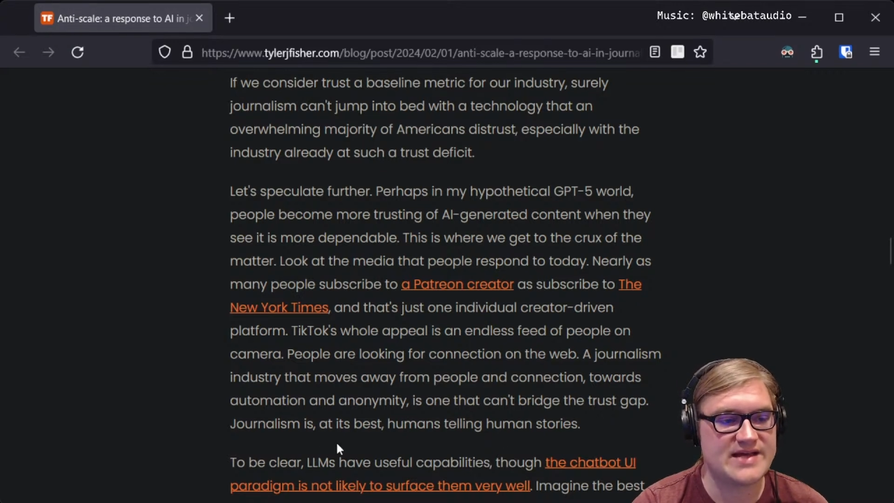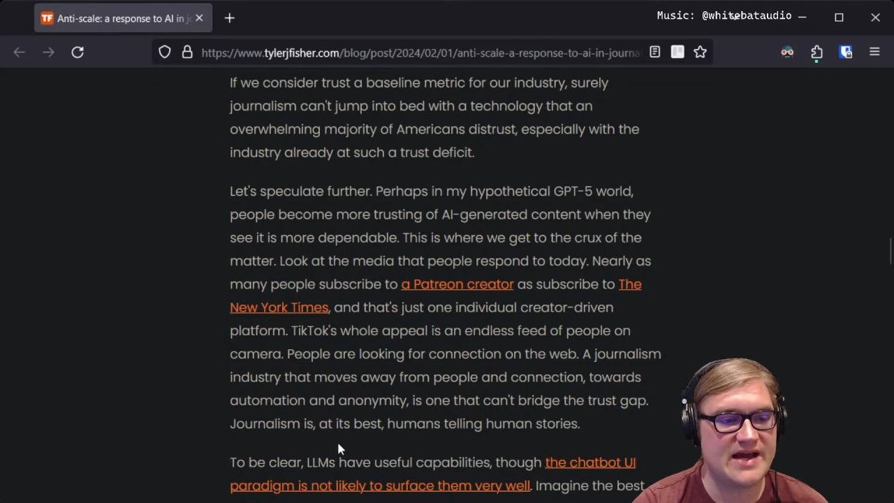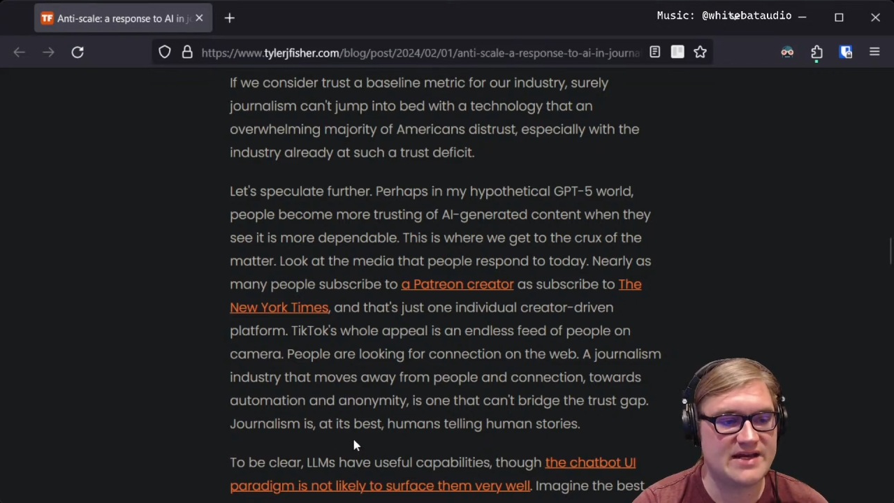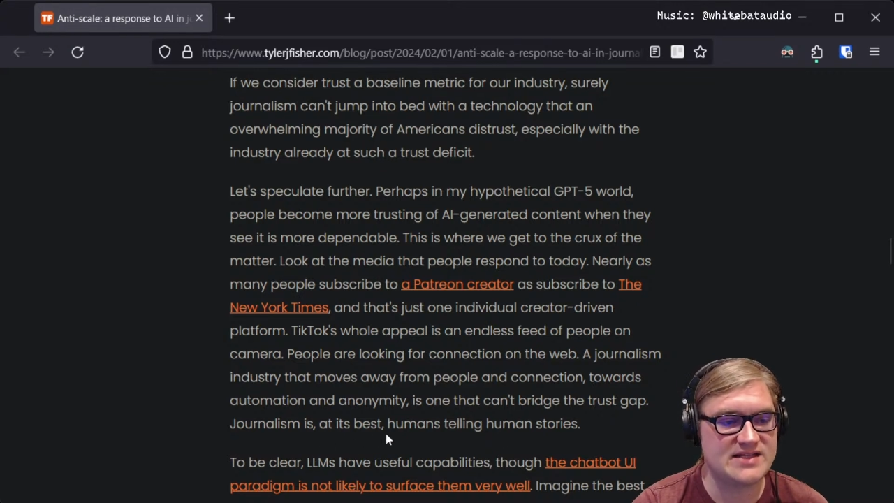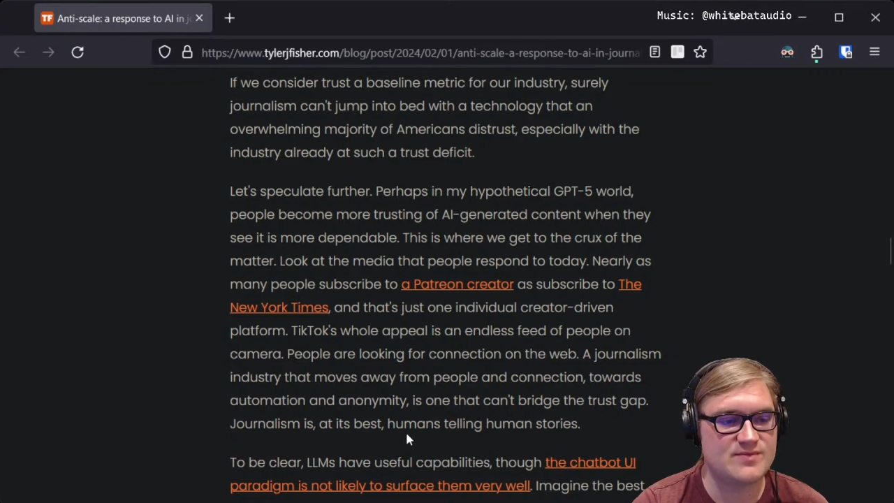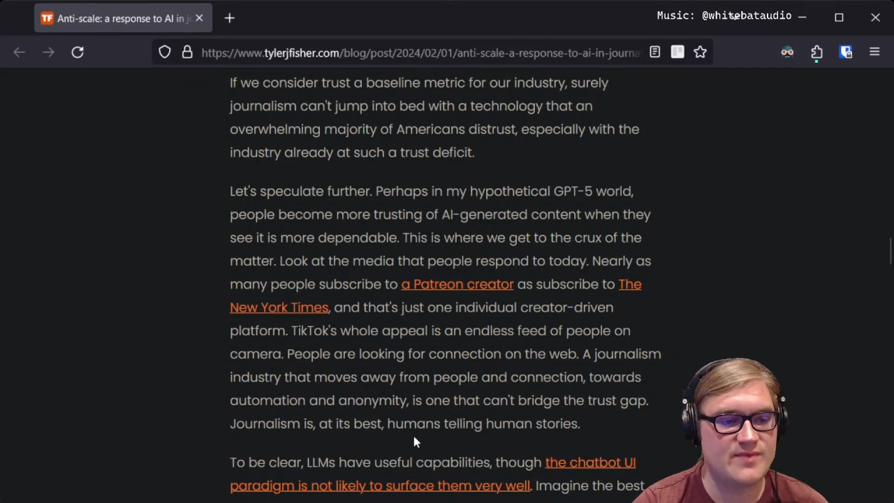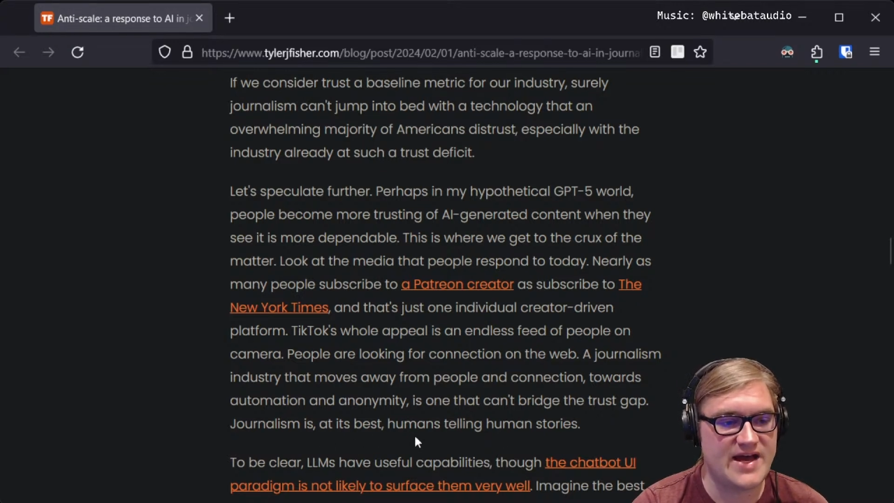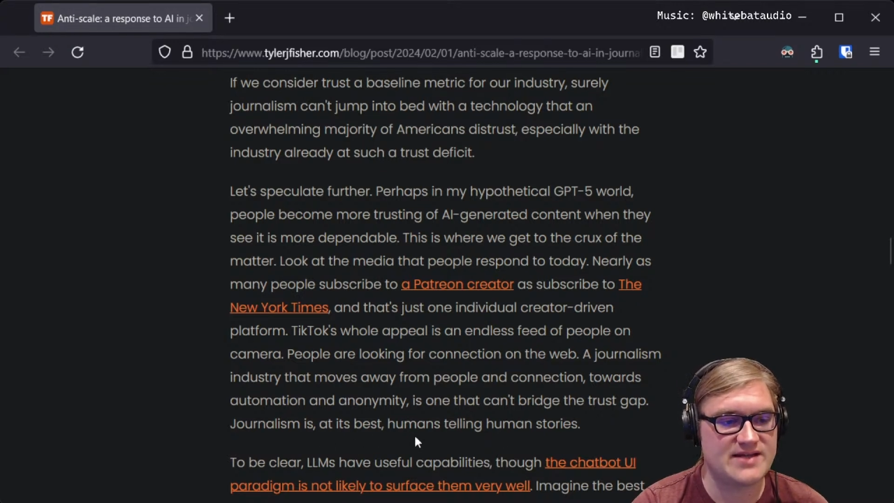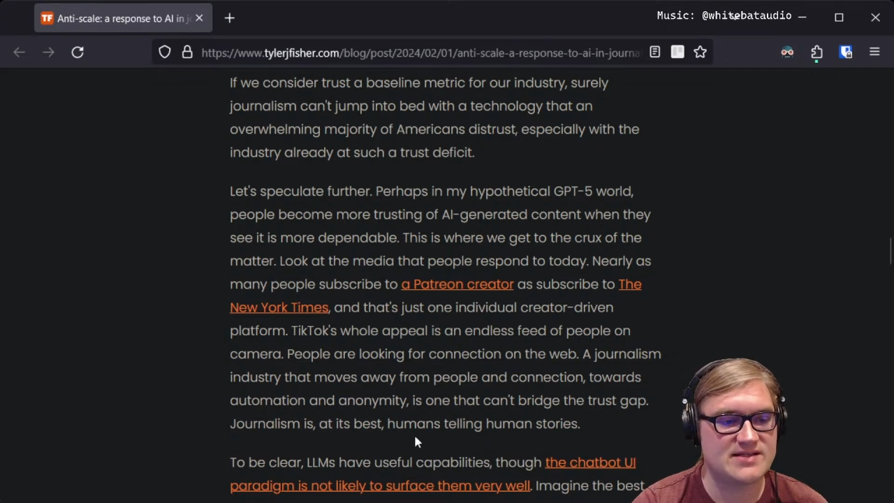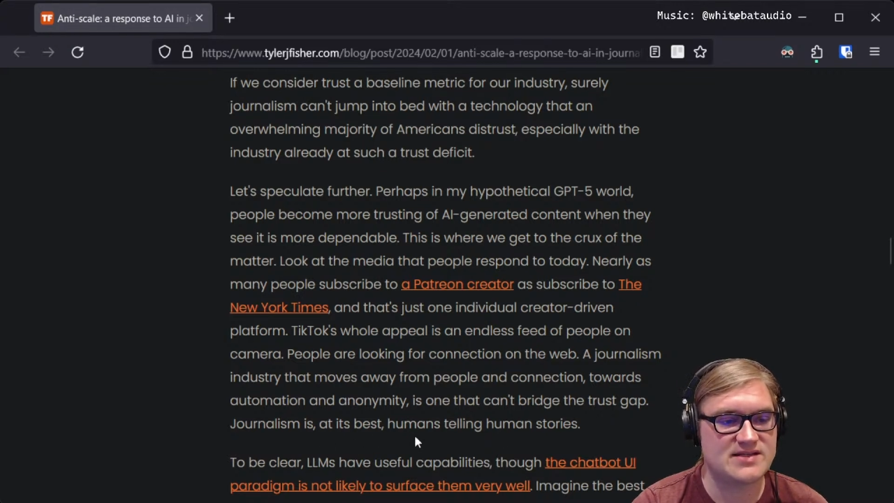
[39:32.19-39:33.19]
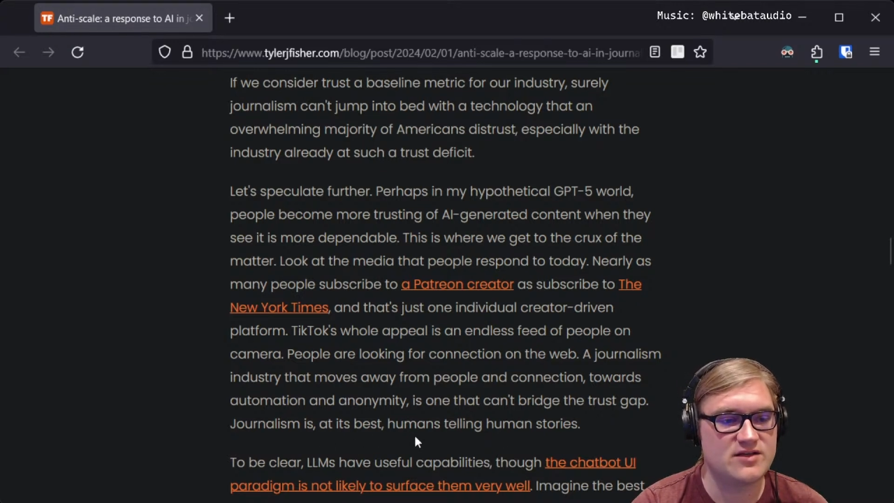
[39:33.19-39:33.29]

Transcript: at its best